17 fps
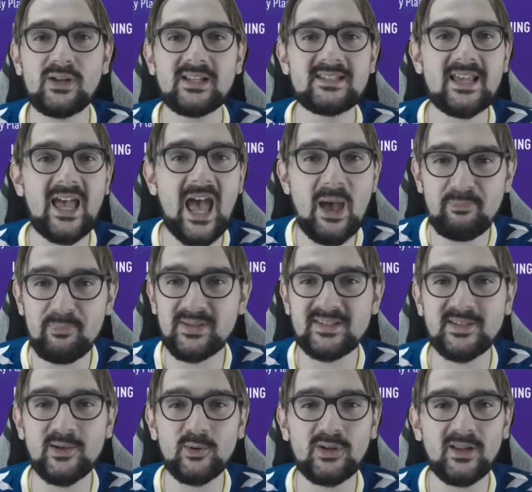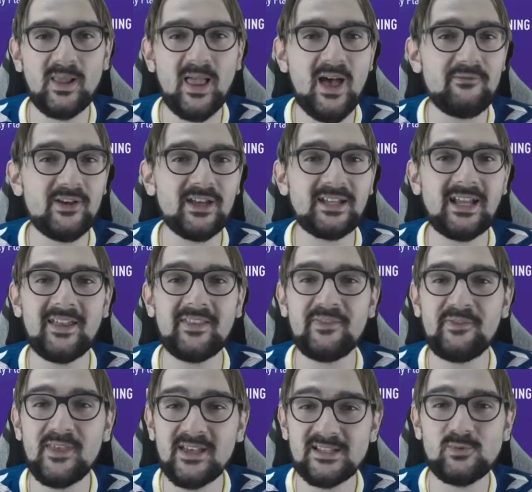It's episode 11,
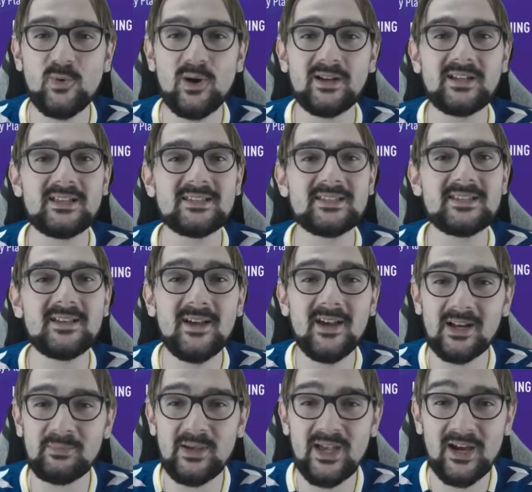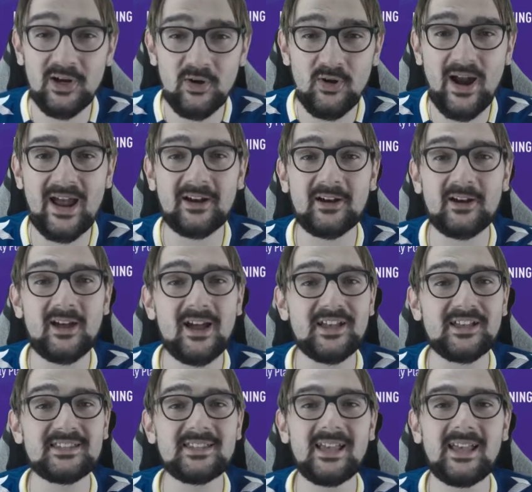and this one is gonna be a cracker,
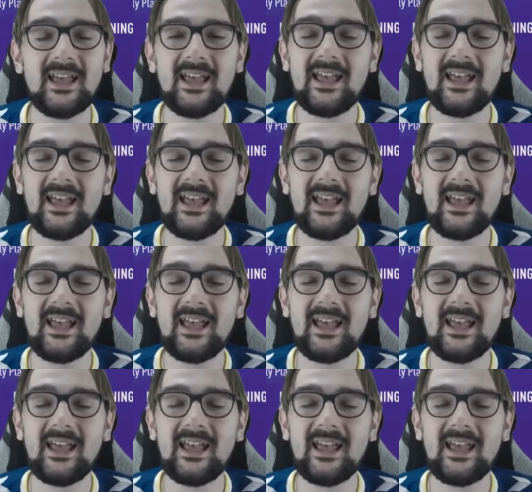guys.